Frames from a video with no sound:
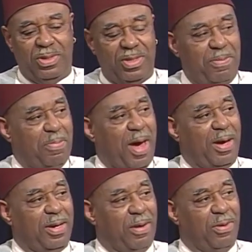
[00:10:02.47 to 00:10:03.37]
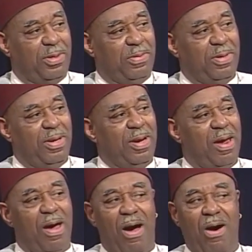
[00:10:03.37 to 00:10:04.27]
sit back and they would
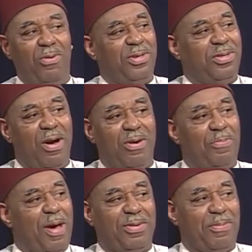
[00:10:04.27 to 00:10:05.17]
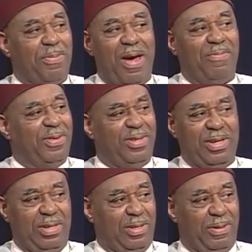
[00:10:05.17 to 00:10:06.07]
always talk about the prophet's
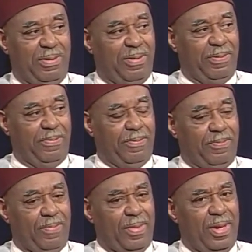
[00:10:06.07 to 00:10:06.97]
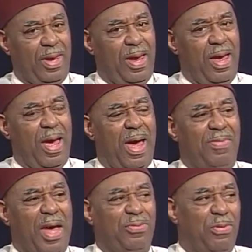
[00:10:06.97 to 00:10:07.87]
teachings.
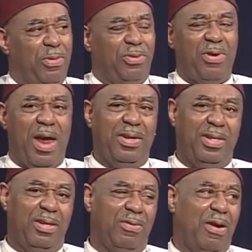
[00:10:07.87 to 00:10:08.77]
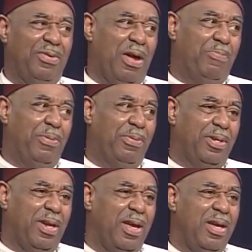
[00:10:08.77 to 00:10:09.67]
And that's what we're trying to get across to our people
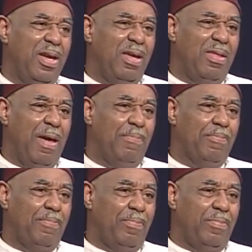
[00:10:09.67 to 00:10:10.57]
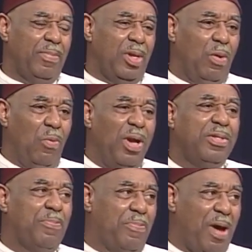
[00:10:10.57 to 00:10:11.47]
today, that what
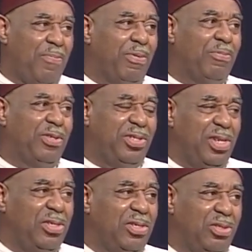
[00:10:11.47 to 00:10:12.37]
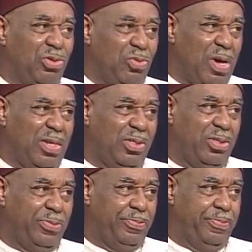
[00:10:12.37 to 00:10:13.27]
the prophet was teaching to us